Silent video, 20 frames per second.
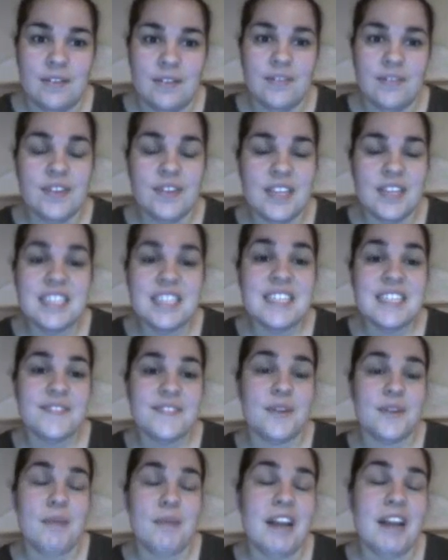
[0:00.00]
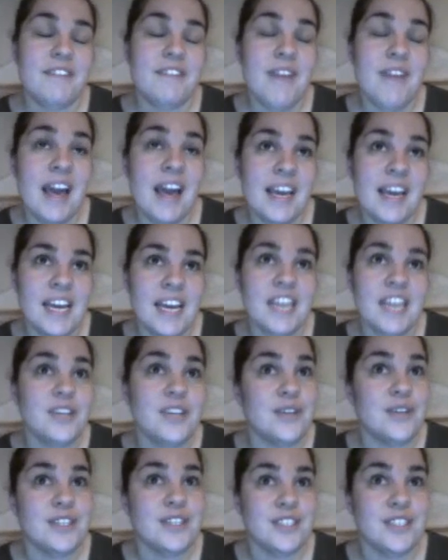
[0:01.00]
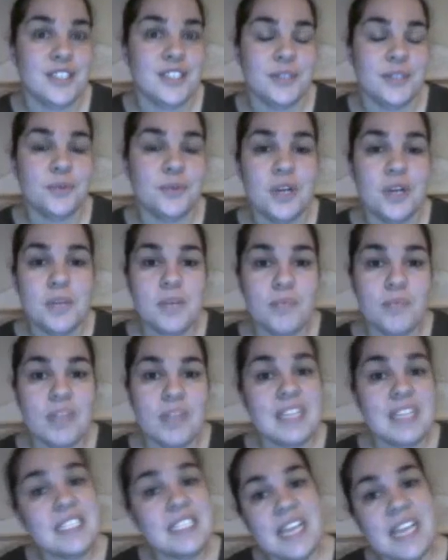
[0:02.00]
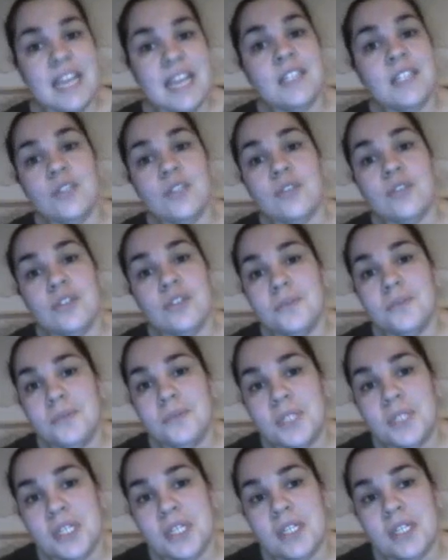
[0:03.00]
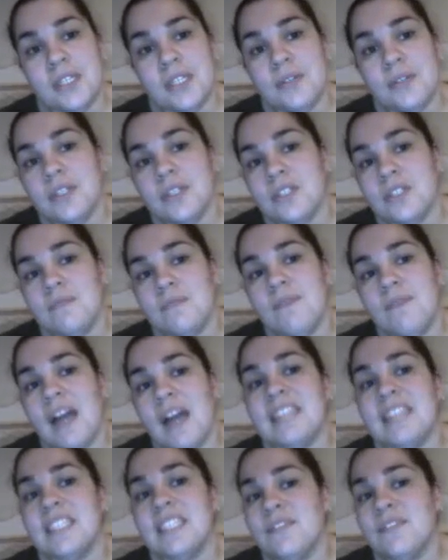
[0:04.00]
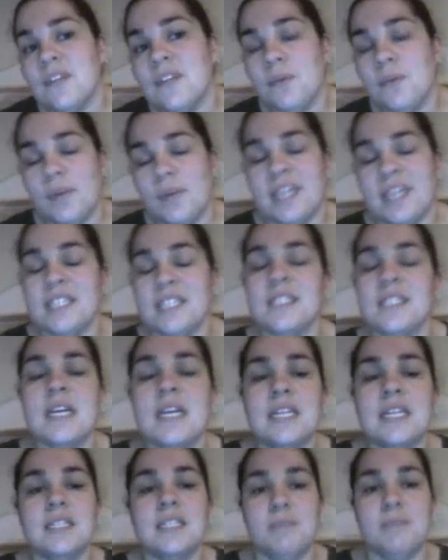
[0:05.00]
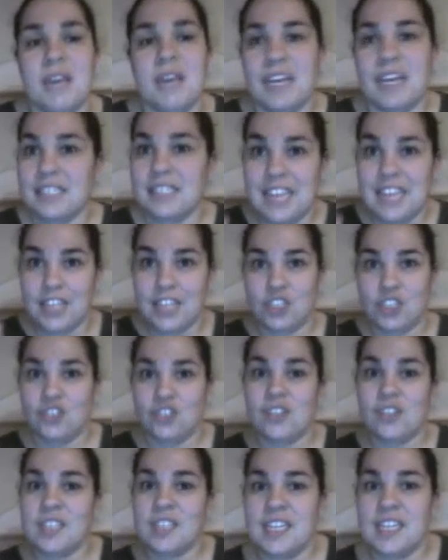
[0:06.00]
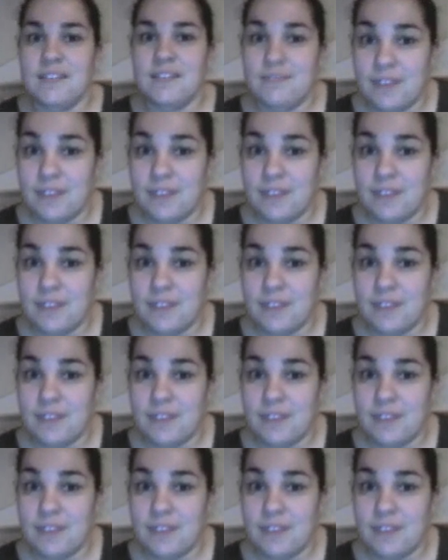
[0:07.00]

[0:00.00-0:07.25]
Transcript: For this, if you're modifying it, you could do sand, you could do dirt, you could find different ways to make it texturally